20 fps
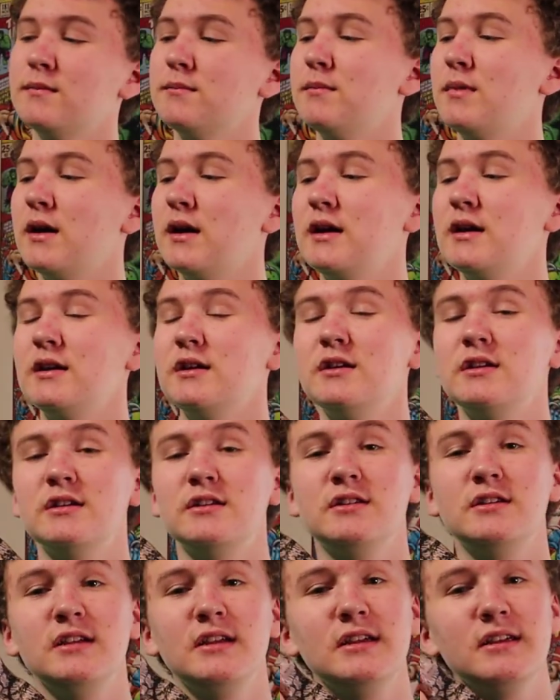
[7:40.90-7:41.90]
But
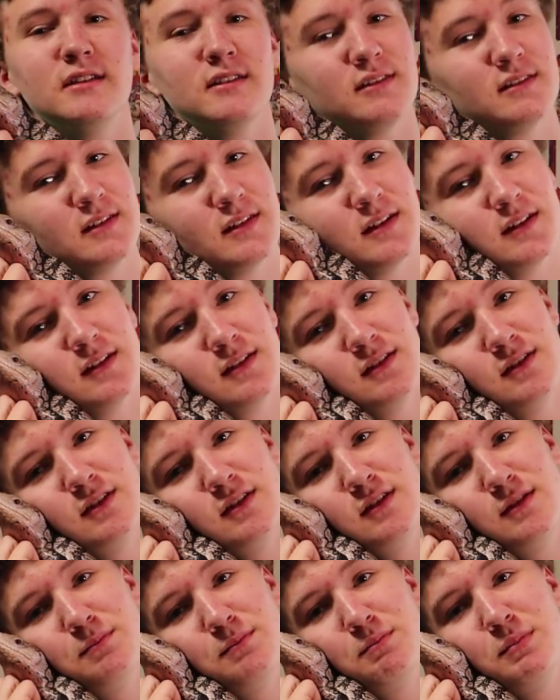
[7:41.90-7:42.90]
she's
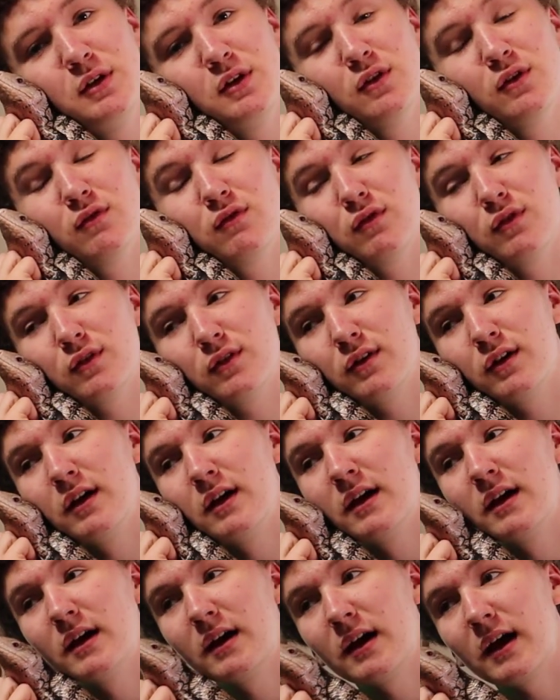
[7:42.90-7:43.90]
beautiful.
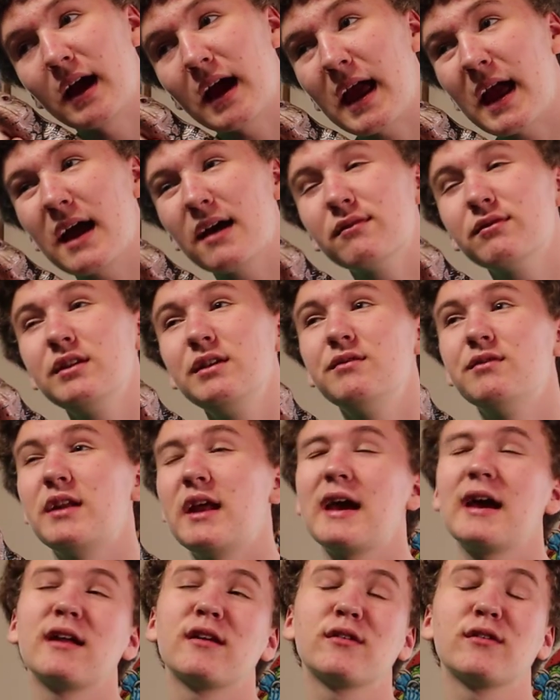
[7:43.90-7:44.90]
I haven't even
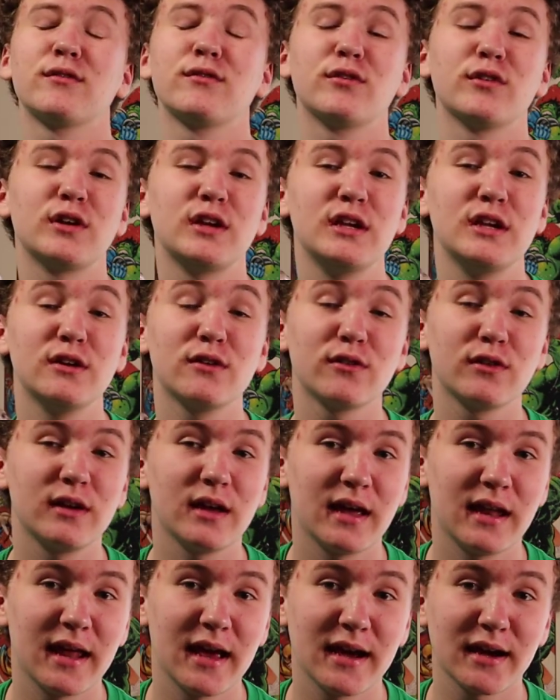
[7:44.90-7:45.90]
had her for a year
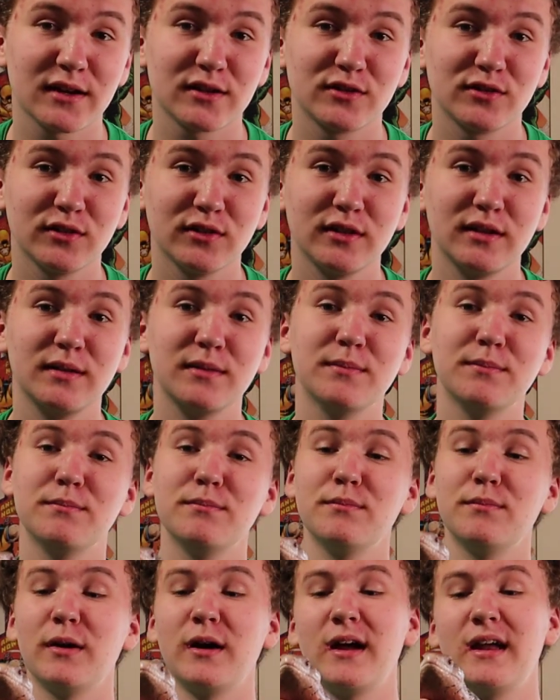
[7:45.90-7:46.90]
yet, actually,
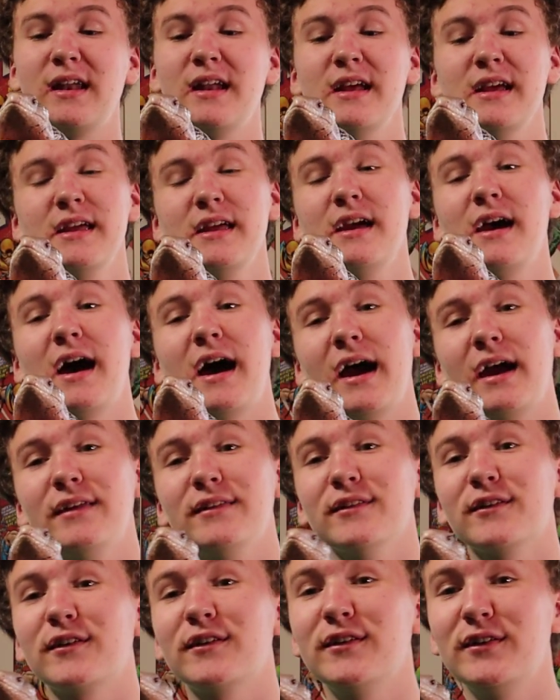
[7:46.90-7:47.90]
but I
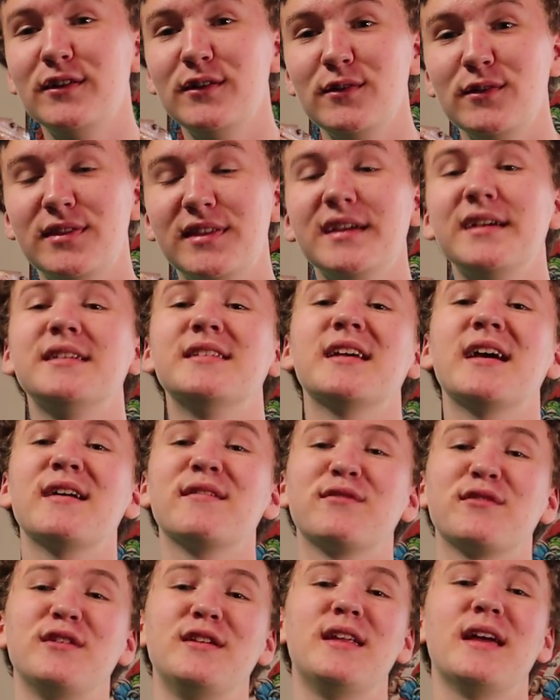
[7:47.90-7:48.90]
learn new things
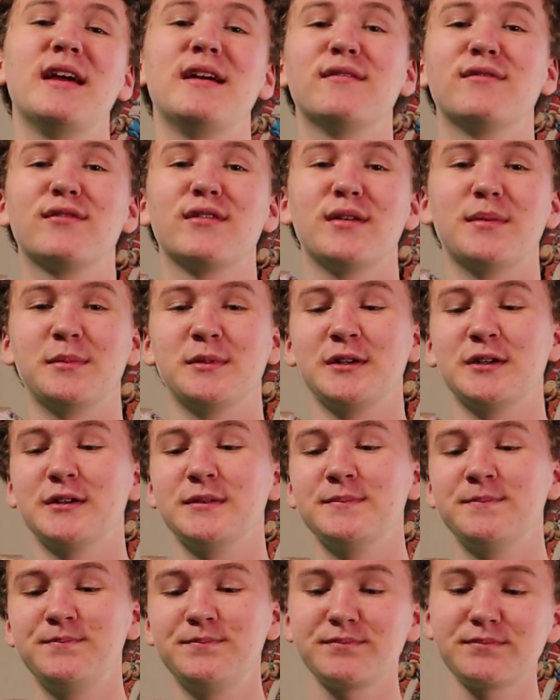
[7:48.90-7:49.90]
every day from her.